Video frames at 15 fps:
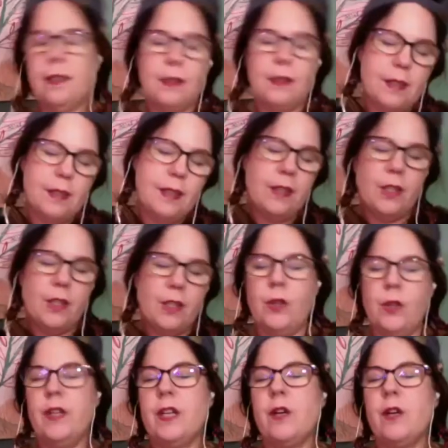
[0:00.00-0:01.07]

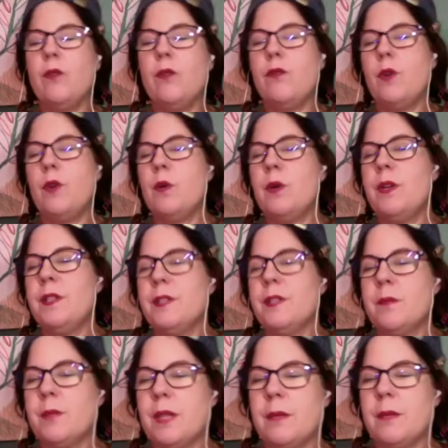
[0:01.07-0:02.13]
and they go forward and
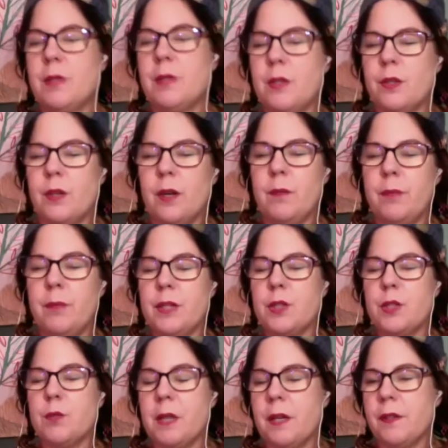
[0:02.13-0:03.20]
sometimes they're a
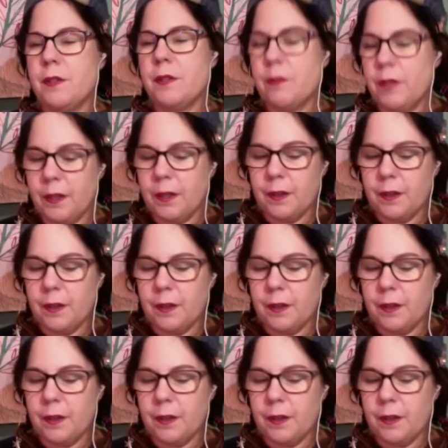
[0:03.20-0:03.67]
bitch because of it.